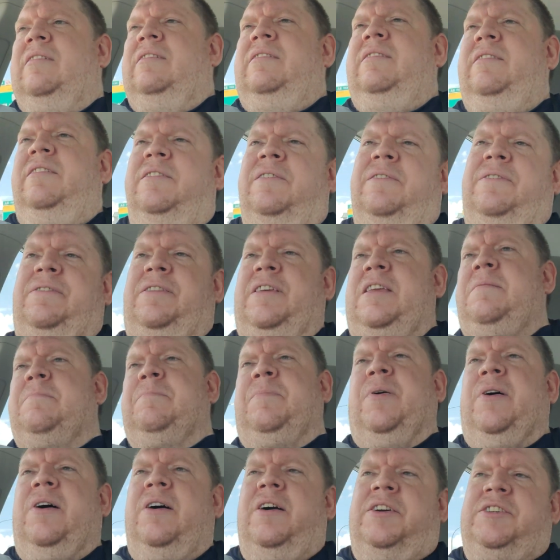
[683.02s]
You know,
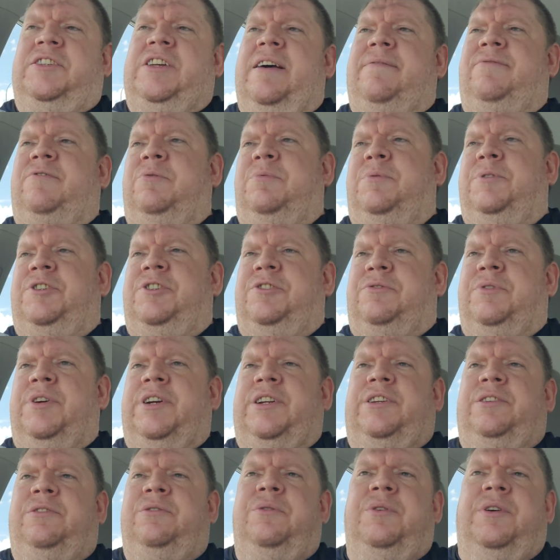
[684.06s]
theme parks have to
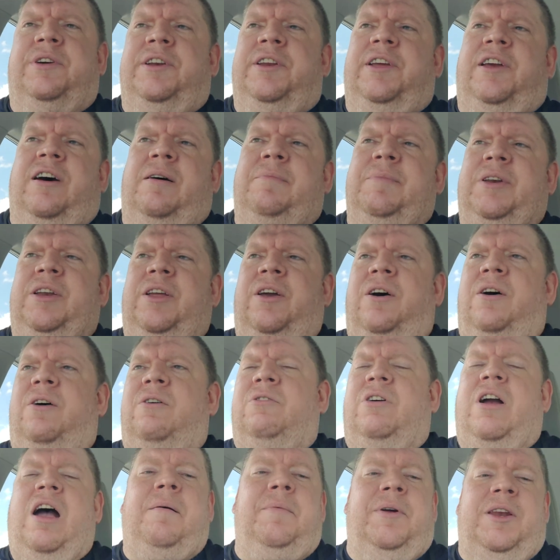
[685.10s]
restrict who can come and go
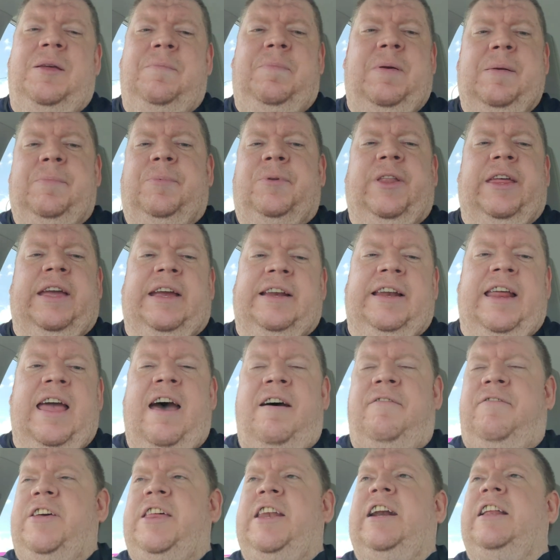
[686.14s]
or how many people they can
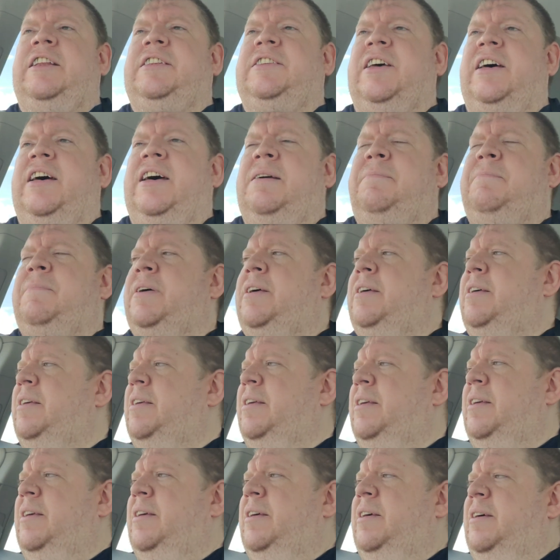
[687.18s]
have in at a time.
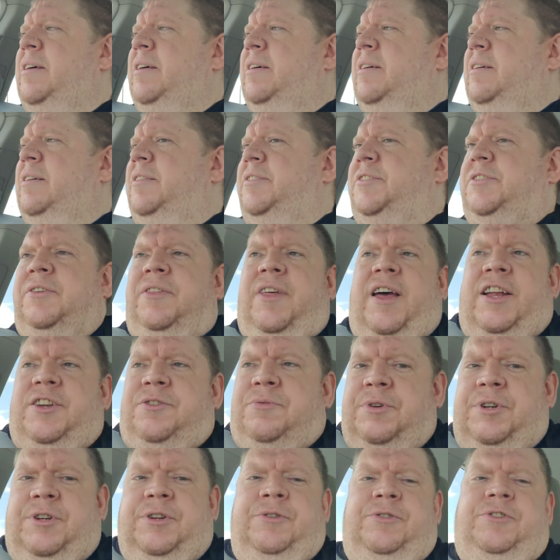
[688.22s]
So
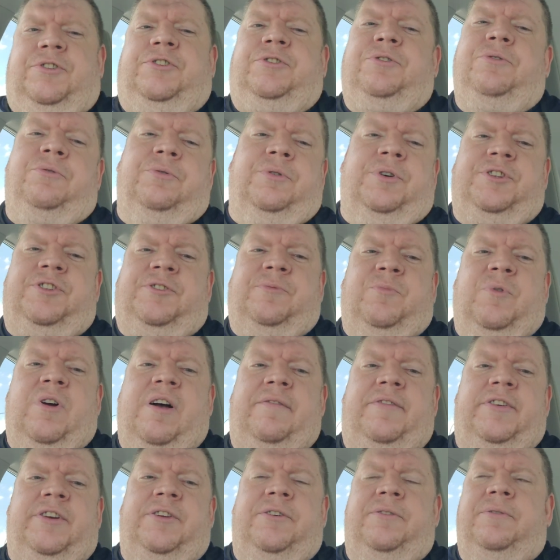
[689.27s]
that's reduced tourism
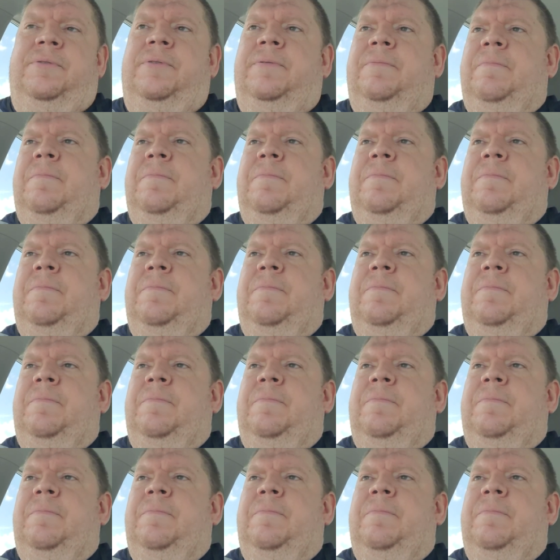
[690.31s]
revenue.